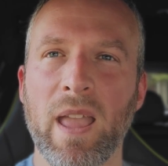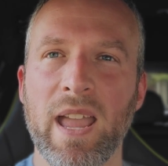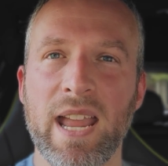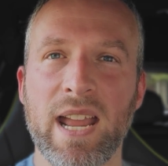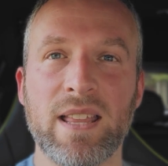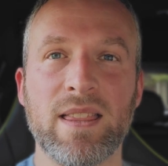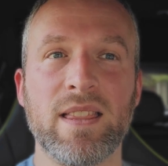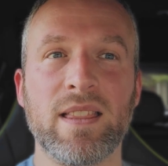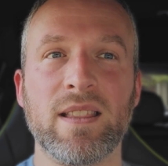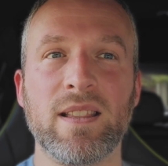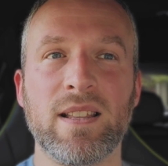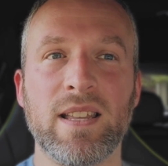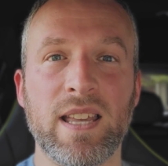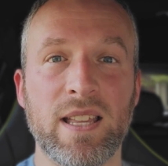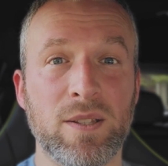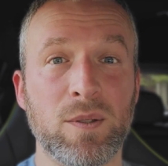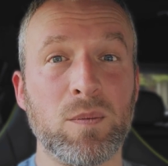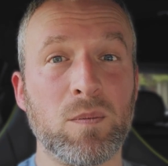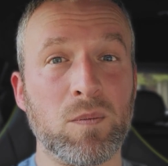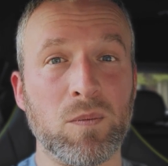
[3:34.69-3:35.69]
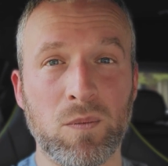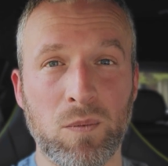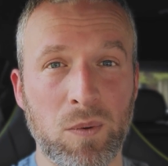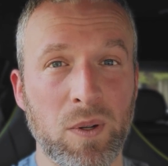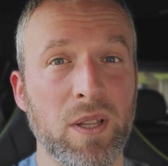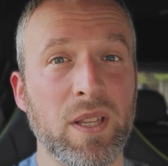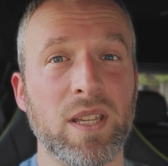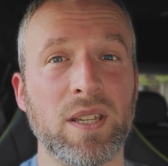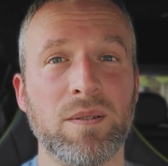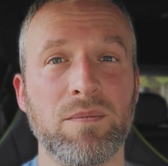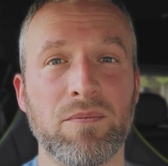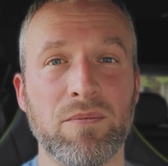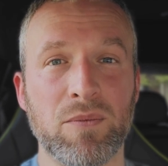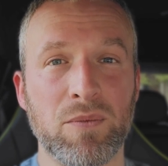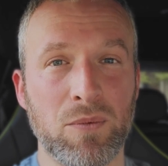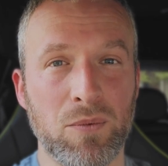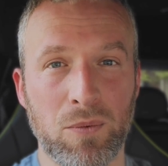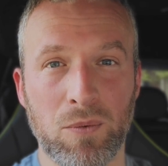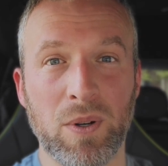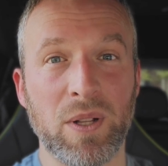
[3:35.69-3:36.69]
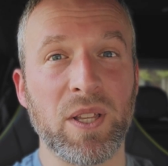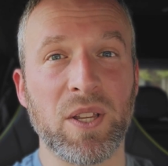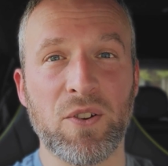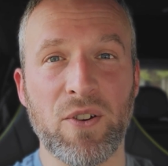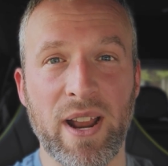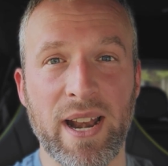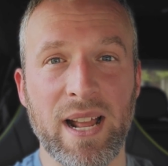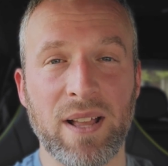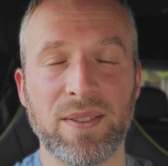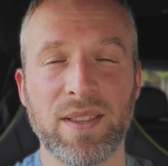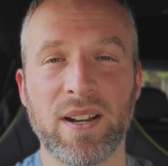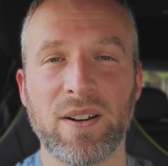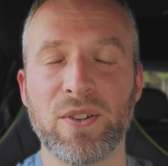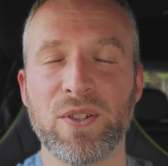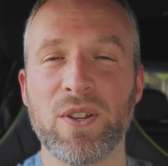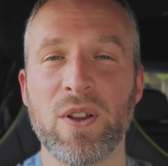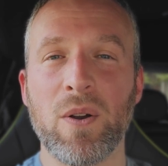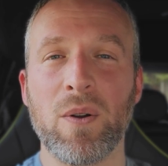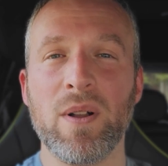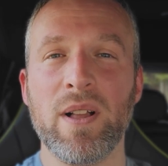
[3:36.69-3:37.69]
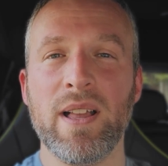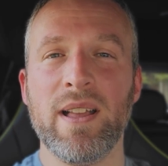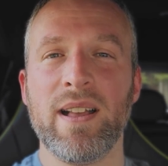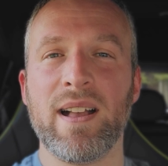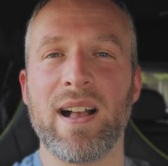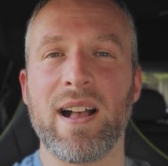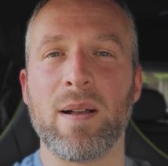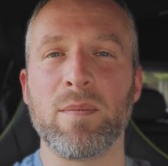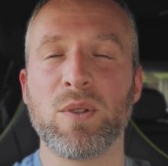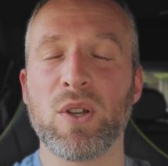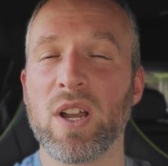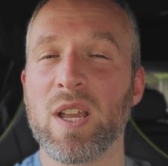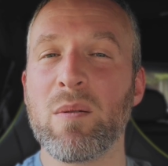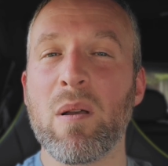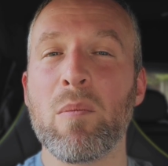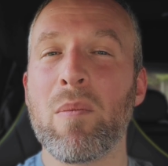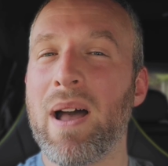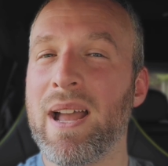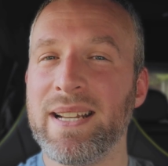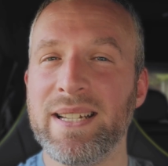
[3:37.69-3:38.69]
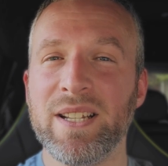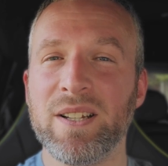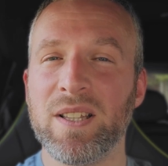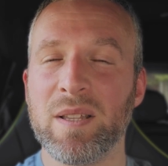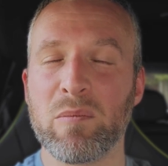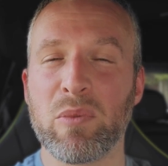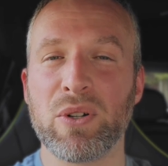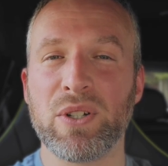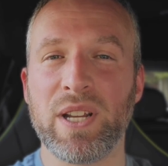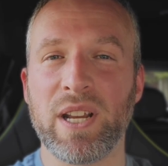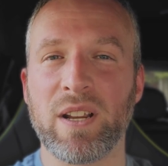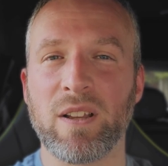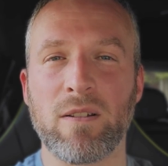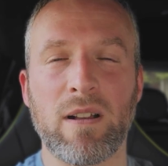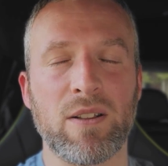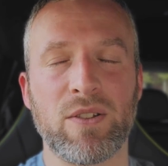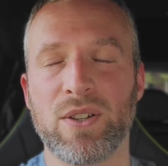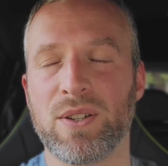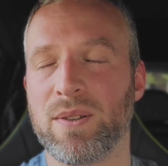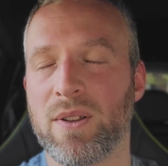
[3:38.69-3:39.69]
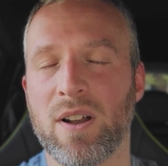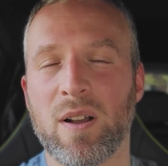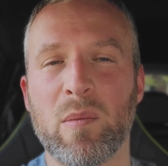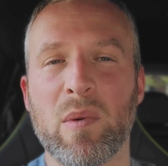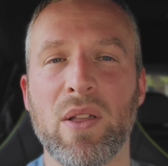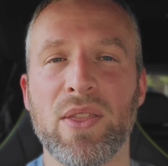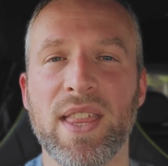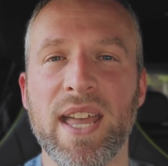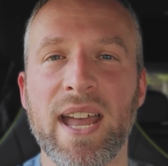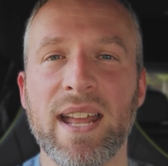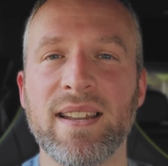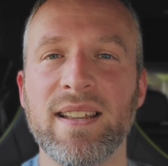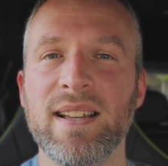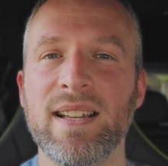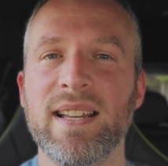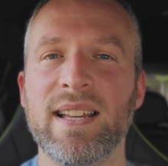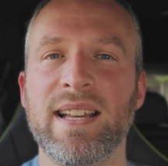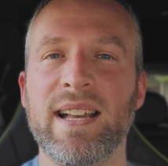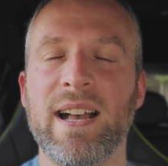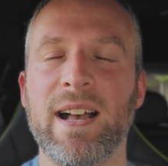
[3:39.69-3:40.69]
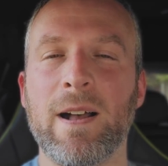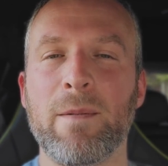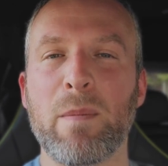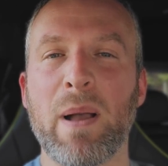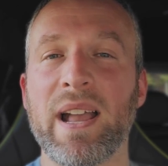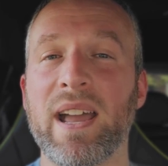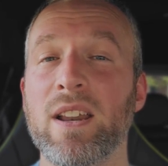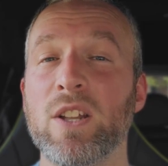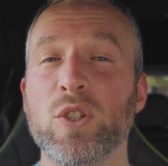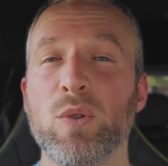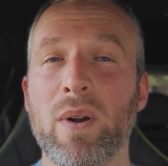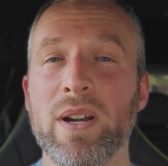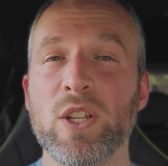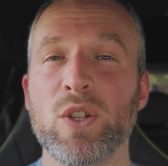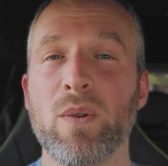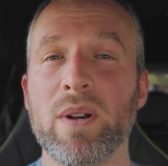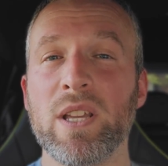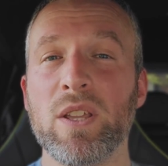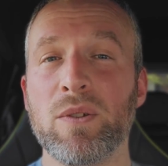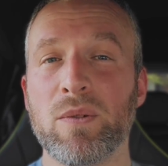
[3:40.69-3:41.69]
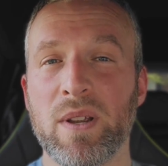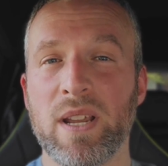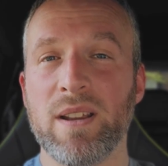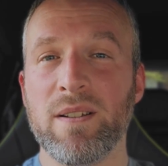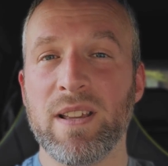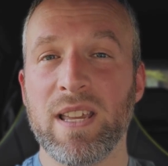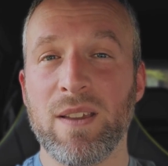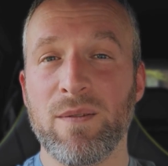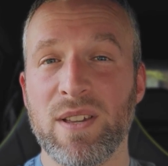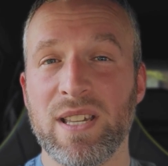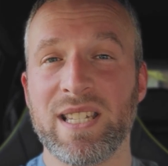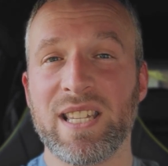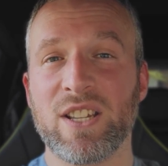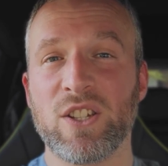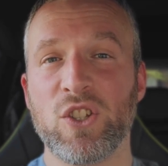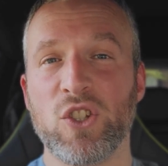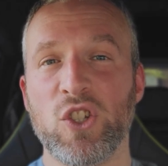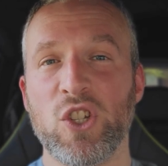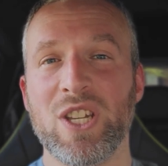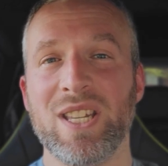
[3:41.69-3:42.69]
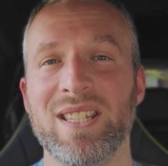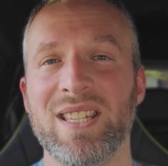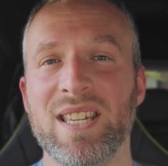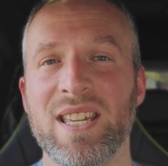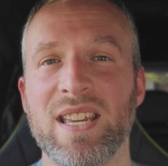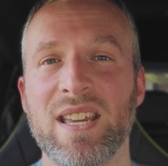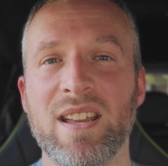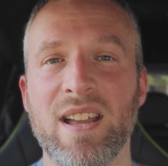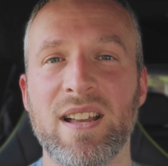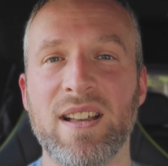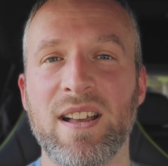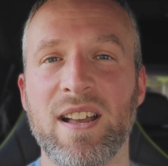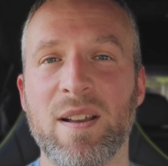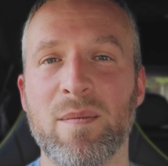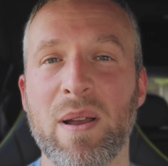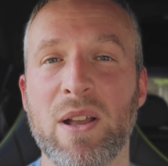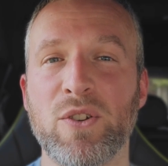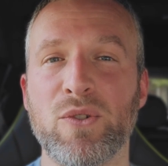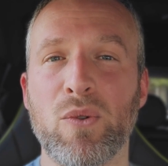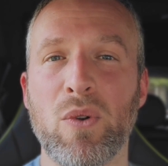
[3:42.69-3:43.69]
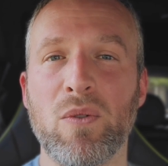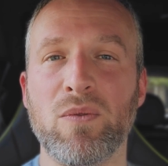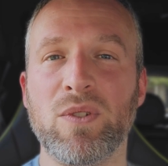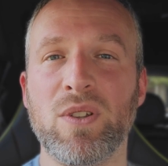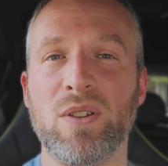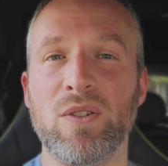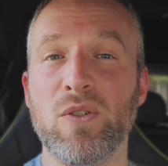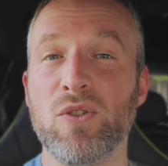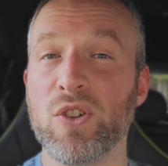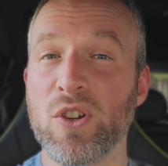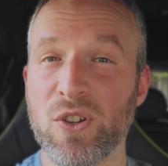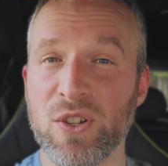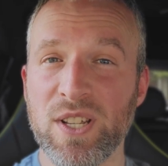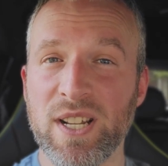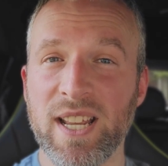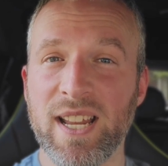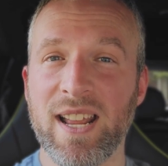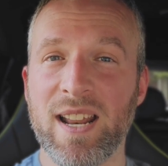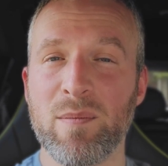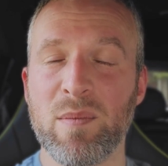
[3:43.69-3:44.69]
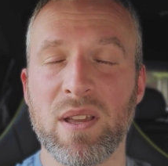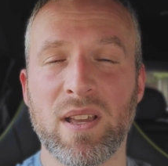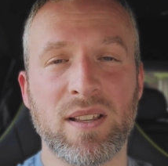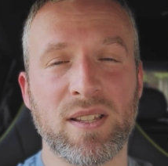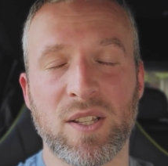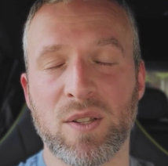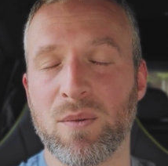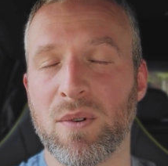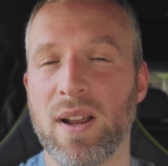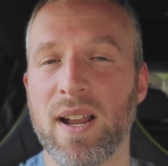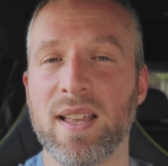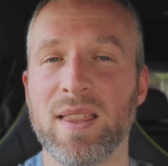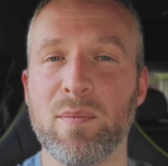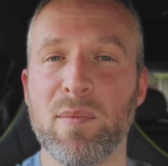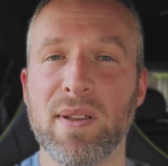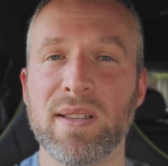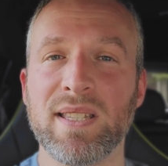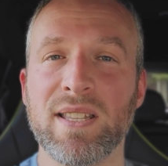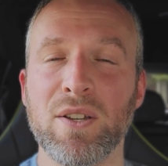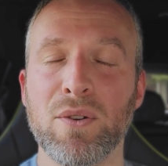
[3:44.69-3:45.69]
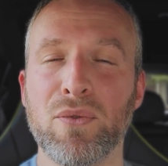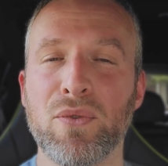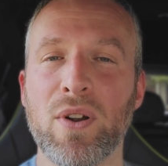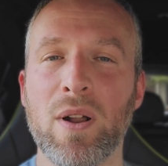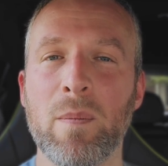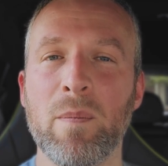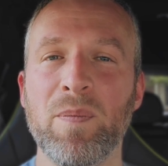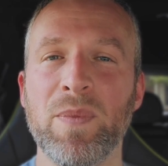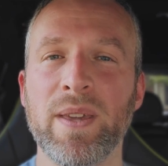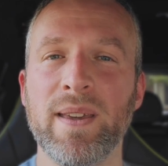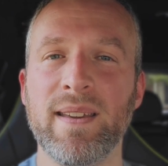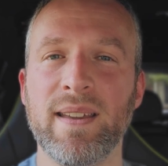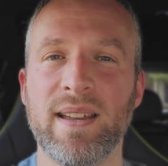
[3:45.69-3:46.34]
And it's really, really great out there. So talking about my deal in particular, I'll just talk about that. I got a 2023 EV6 GT. I drove to New Jersey to get it because it's where I got the best deal from.